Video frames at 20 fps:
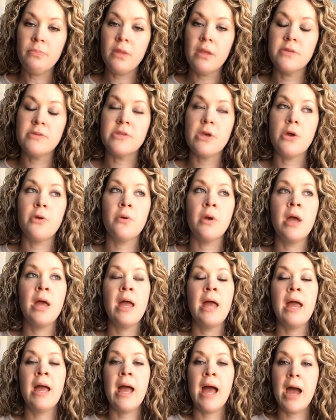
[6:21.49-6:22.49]
So
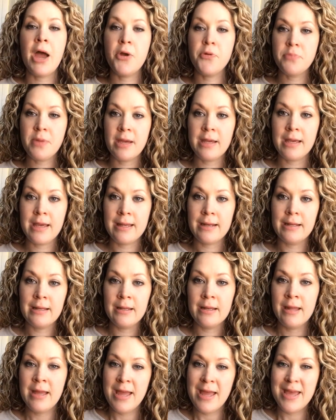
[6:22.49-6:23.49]
I hope that
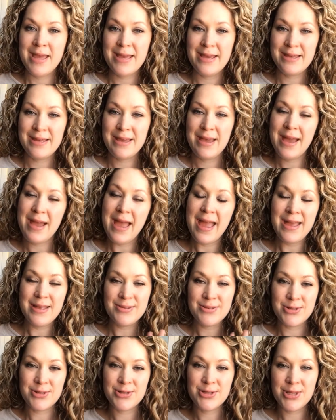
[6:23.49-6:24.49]
kind of
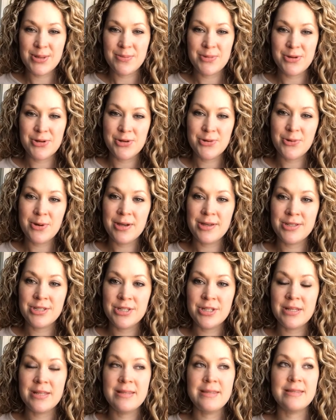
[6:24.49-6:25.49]
answers some of your
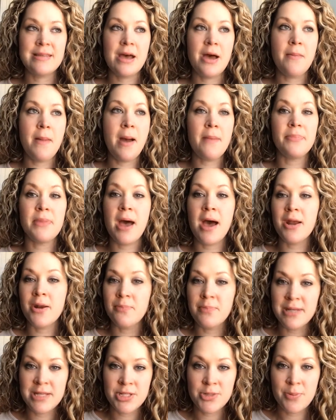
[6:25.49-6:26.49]
questions. I'm not a
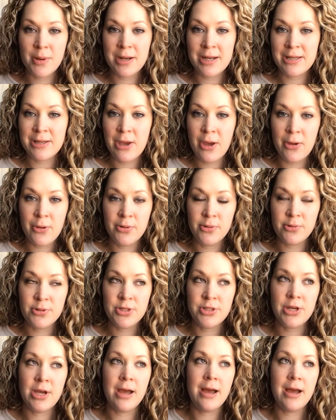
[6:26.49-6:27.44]
Beachbody coach.